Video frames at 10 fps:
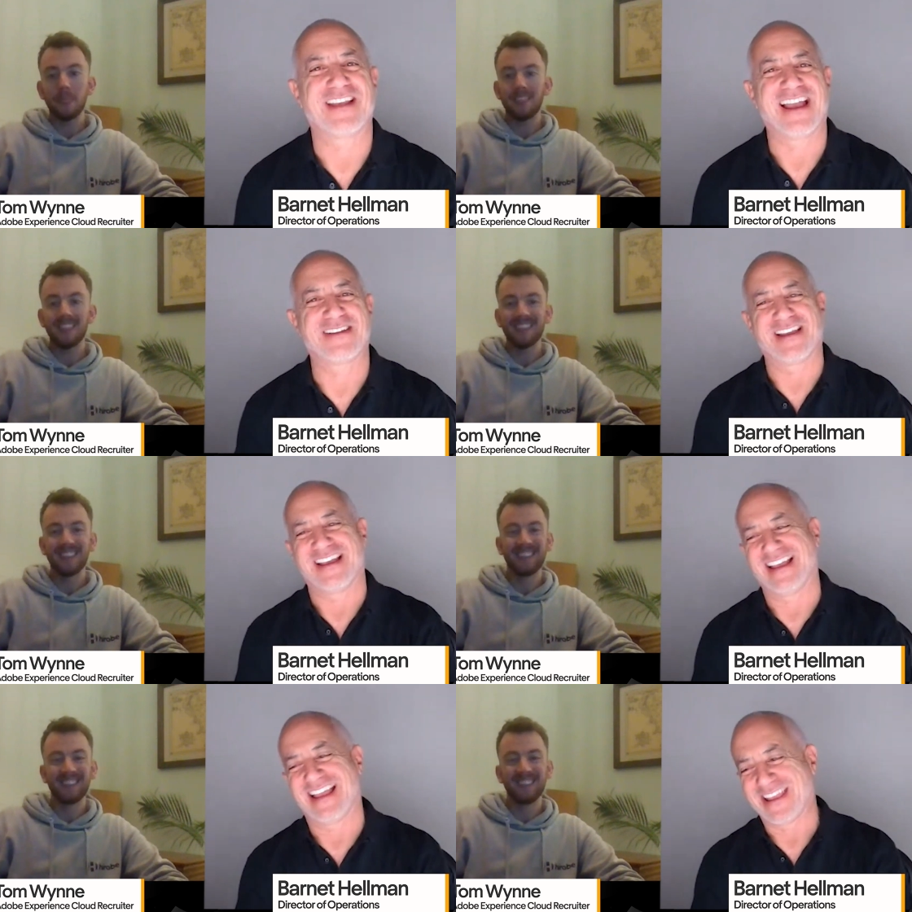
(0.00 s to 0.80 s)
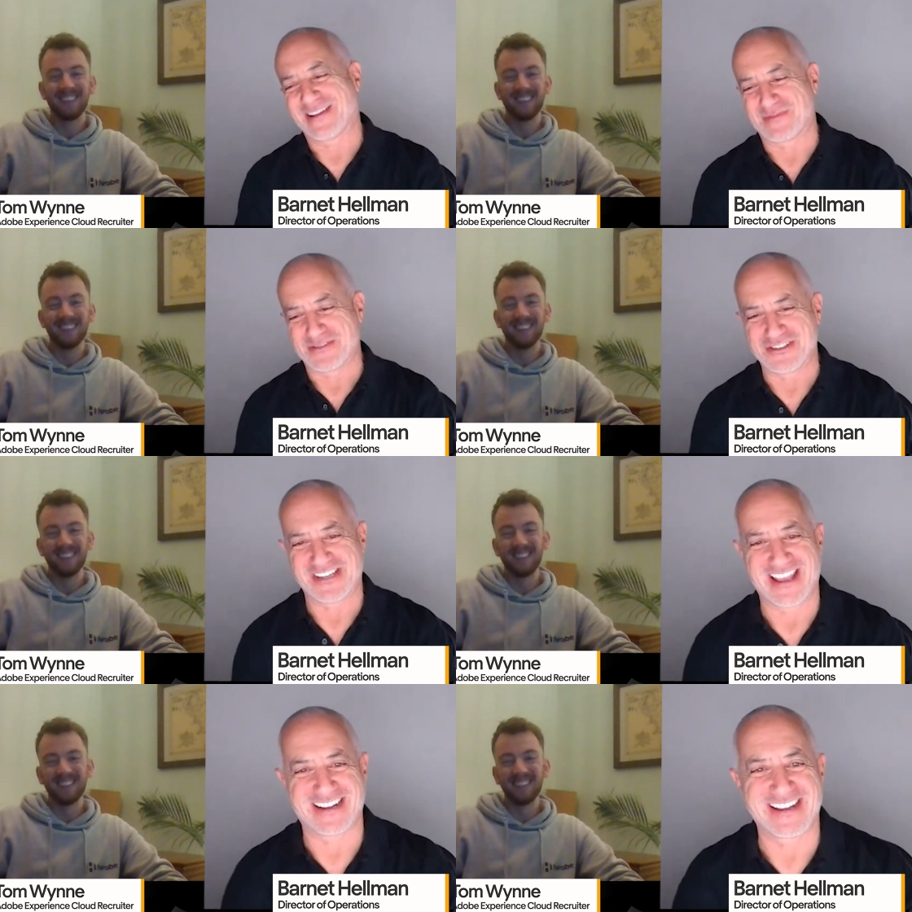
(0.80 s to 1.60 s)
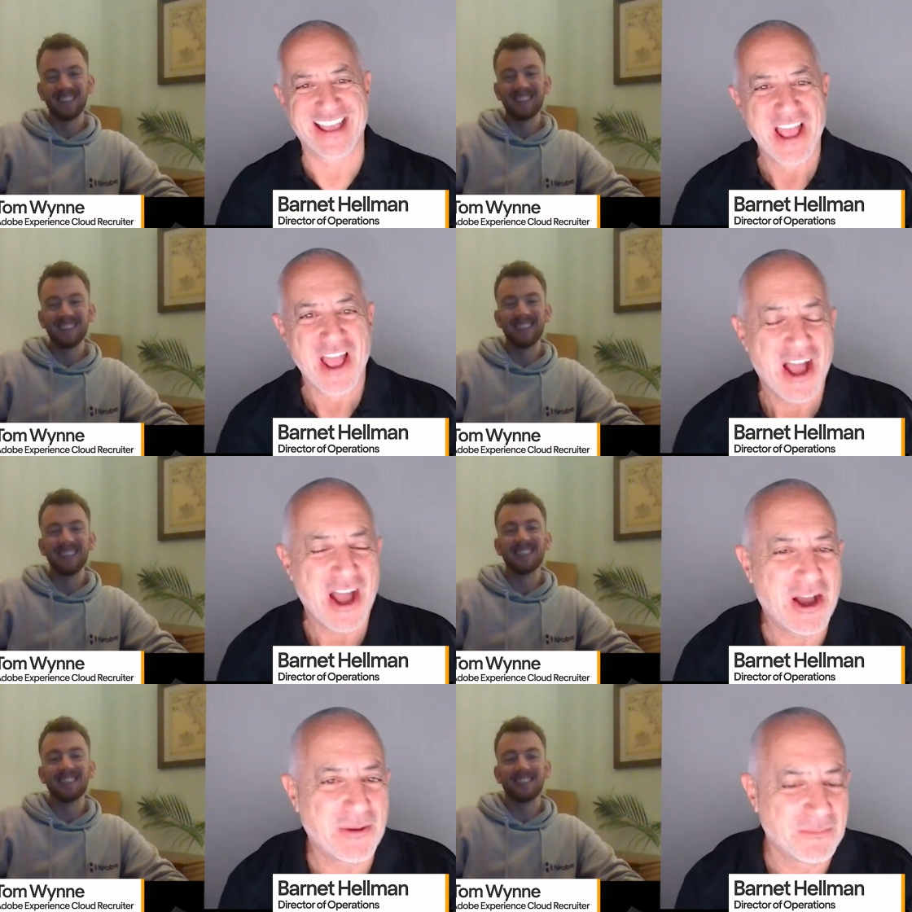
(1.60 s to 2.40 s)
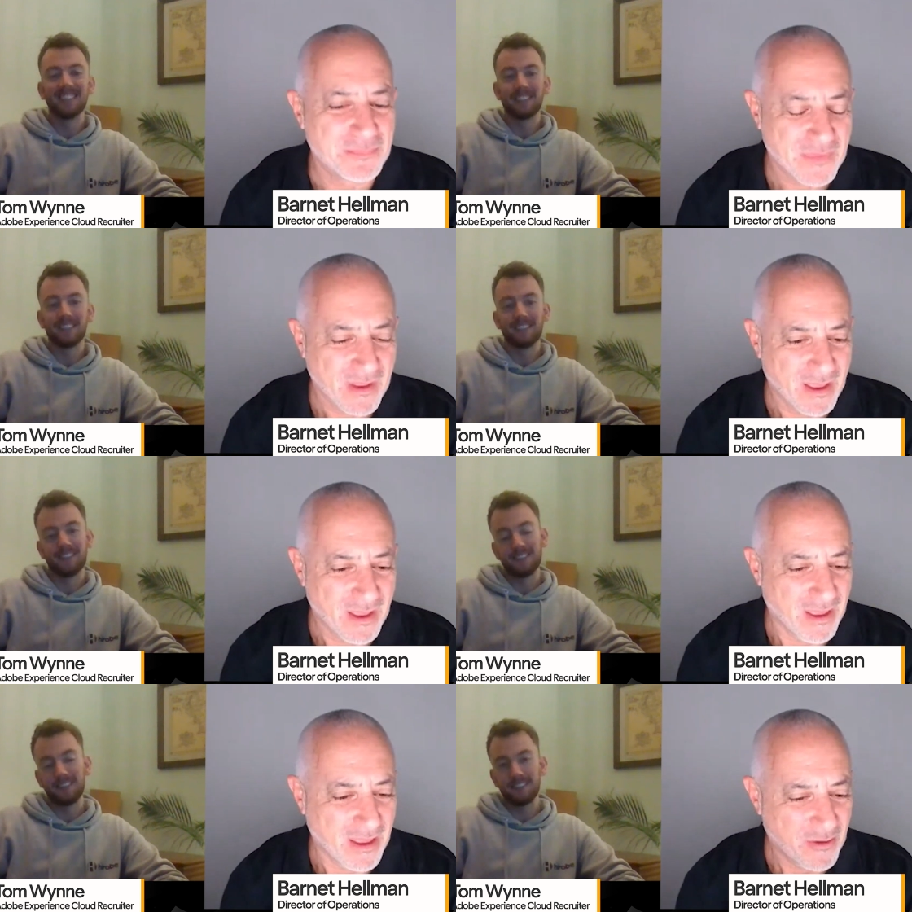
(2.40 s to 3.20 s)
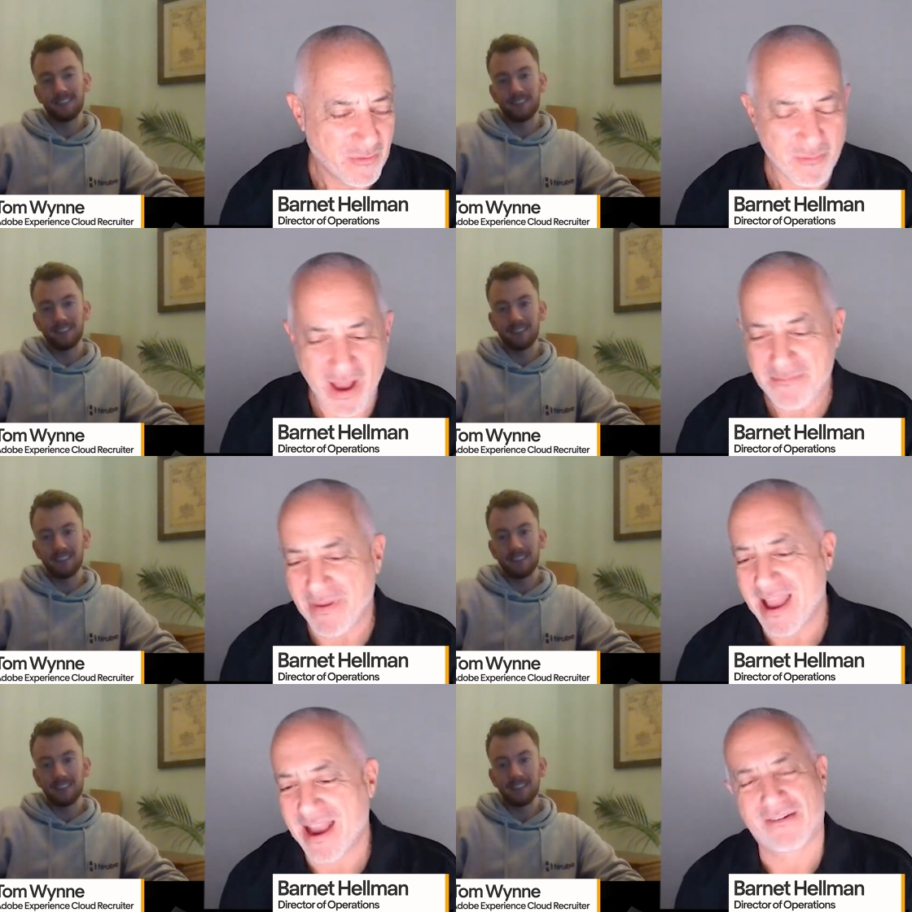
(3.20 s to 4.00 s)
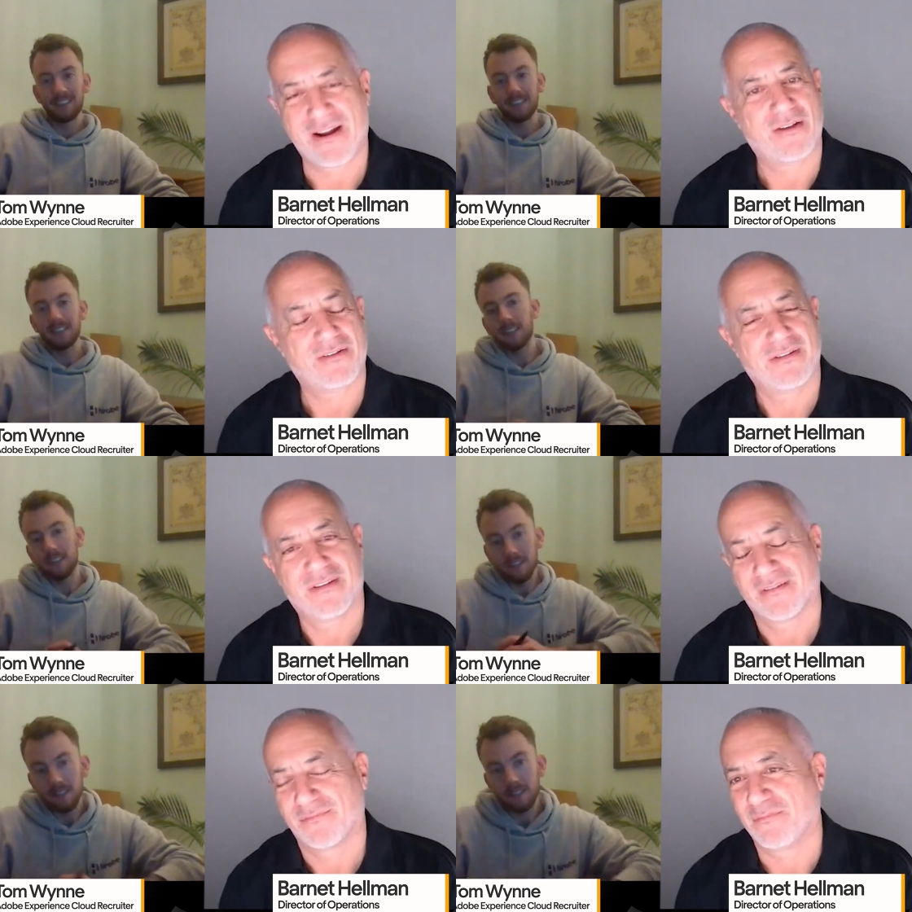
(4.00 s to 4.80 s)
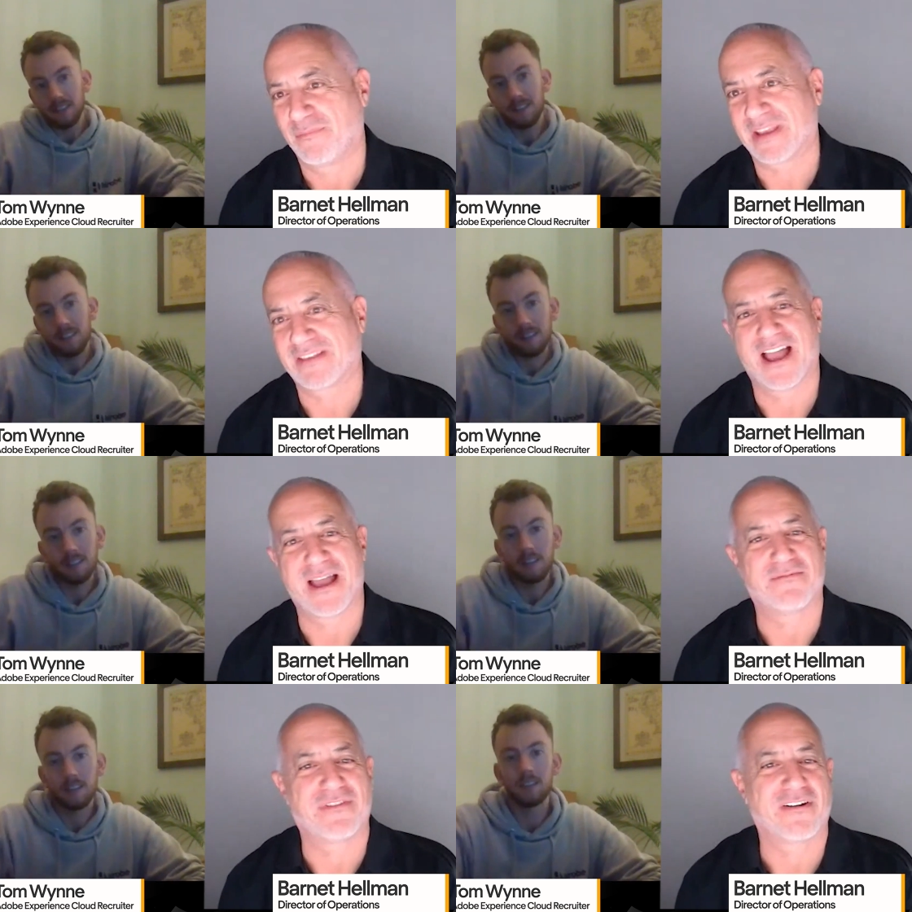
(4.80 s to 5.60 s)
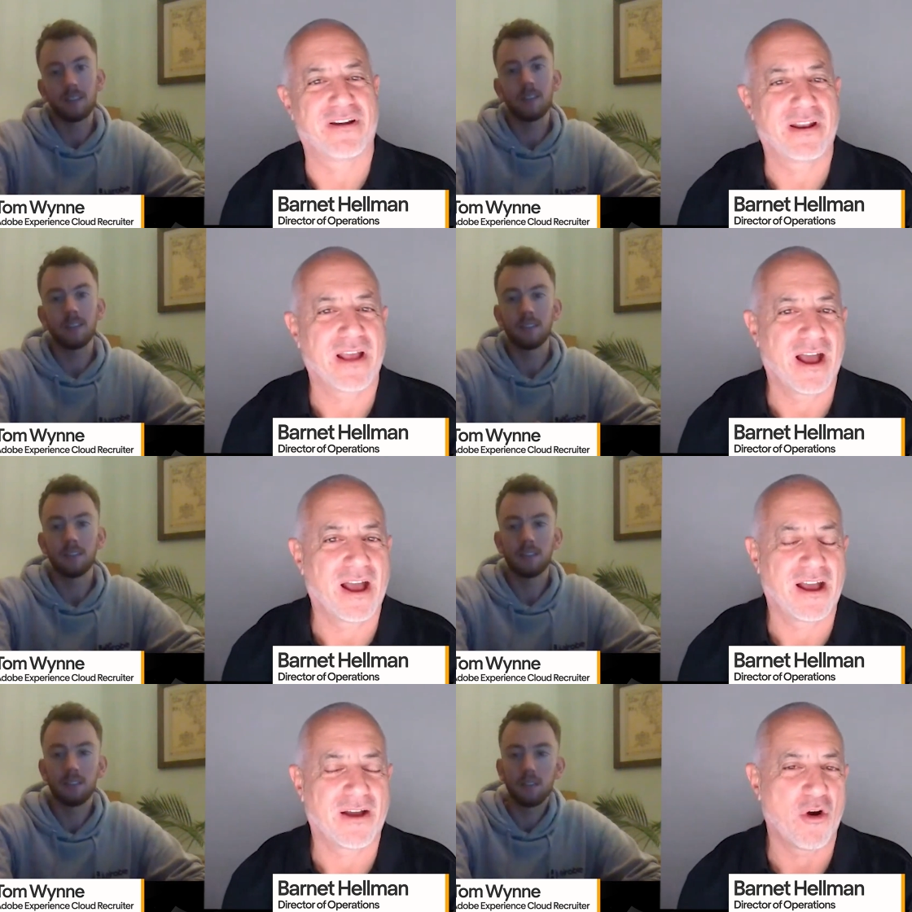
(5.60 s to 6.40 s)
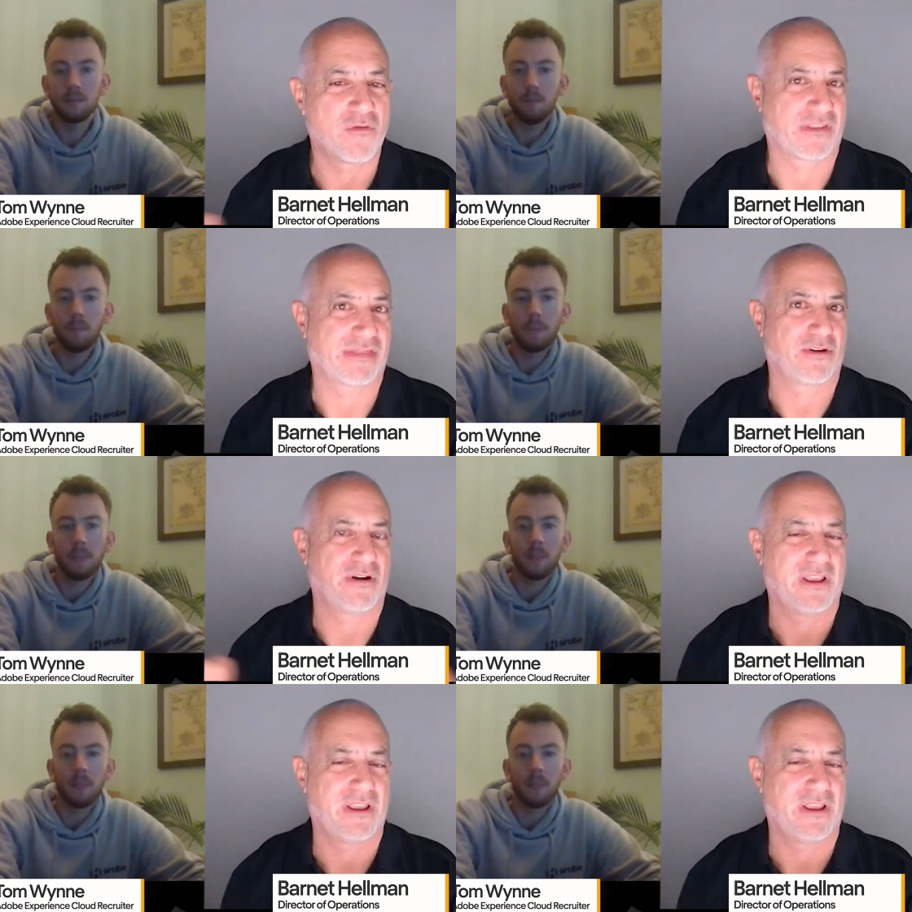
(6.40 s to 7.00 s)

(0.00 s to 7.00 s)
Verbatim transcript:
Speaker 1: I, I appreciate it. Um, my background, big time varied. Uh, over 30